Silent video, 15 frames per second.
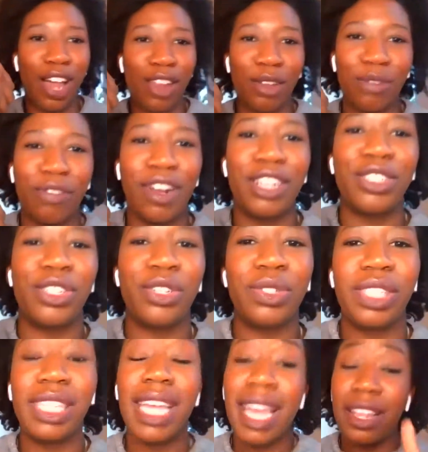of color friends, you'll
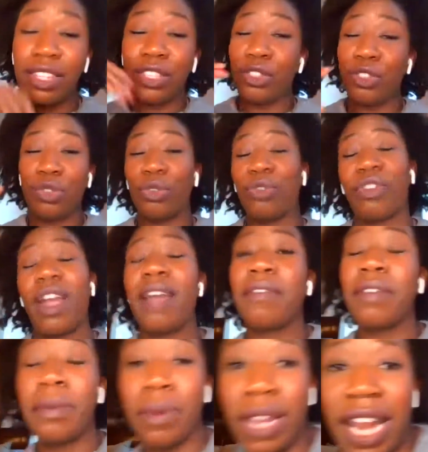see, and this is true for
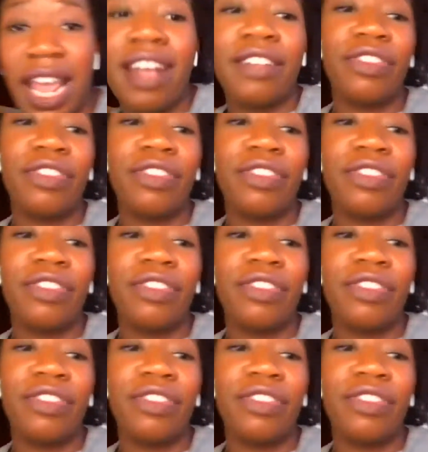everyone,